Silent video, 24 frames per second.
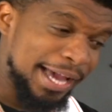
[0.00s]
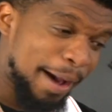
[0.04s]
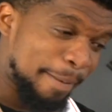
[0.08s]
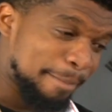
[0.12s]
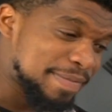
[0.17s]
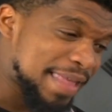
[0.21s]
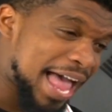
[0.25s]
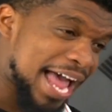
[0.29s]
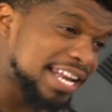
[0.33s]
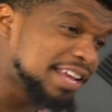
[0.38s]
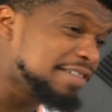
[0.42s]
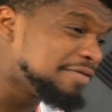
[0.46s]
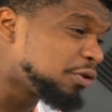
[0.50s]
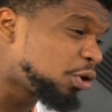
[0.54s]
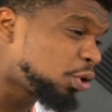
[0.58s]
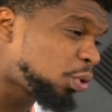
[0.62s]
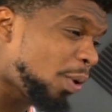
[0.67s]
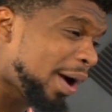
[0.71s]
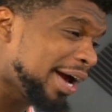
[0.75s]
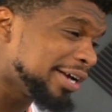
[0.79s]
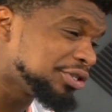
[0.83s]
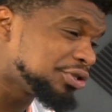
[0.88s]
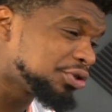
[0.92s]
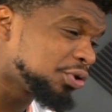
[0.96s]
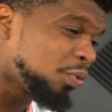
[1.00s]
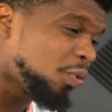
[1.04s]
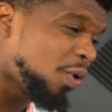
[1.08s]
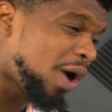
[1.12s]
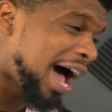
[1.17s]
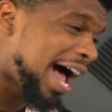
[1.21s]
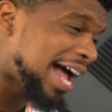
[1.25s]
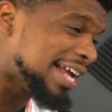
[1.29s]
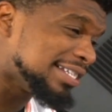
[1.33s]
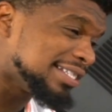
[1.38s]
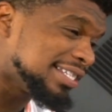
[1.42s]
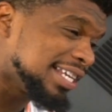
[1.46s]
I'm not even quite sure
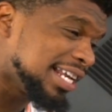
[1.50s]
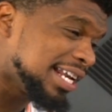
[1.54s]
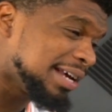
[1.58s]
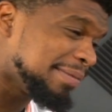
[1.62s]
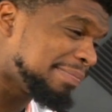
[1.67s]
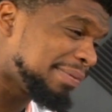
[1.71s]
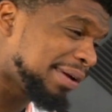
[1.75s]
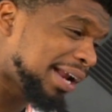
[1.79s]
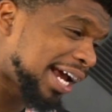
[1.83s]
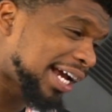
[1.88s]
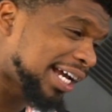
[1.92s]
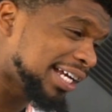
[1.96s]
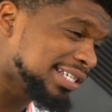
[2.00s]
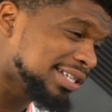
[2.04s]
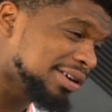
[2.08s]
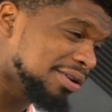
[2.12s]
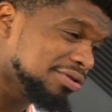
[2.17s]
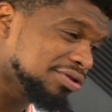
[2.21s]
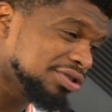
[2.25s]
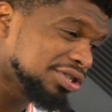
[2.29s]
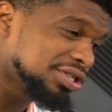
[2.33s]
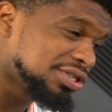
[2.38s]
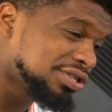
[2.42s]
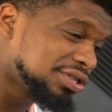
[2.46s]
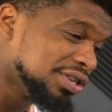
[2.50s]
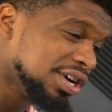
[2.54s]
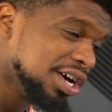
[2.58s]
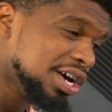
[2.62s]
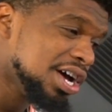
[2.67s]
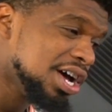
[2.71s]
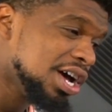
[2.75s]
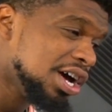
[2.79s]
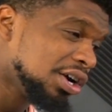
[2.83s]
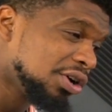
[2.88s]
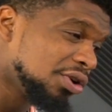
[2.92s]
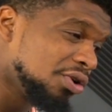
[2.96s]
why I did it, but I guess I was just
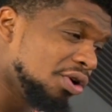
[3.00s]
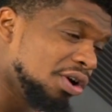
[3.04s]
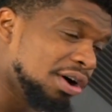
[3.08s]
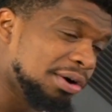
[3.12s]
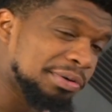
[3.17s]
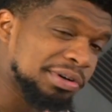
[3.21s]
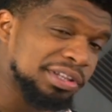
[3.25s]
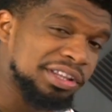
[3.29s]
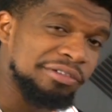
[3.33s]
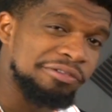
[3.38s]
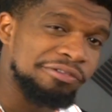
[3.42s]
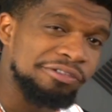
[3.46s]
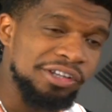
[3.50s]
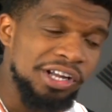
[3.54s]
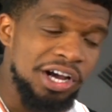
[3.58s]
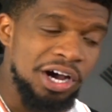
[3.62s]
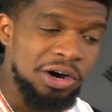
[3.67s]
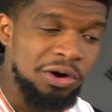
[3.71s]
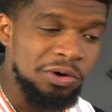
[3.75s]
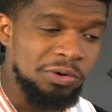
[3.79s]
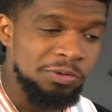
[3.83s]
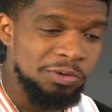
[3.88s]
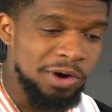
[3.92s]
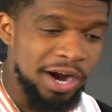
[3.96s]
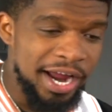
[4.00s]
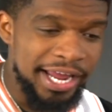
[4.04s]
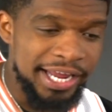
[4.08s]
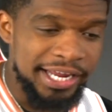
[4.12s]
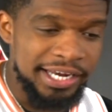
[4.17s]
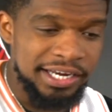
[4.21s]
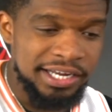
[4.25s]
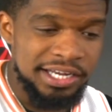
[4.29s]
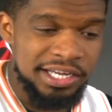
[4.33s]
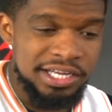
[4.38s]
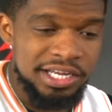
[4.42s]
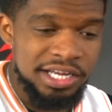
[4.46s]
going with the flow, right?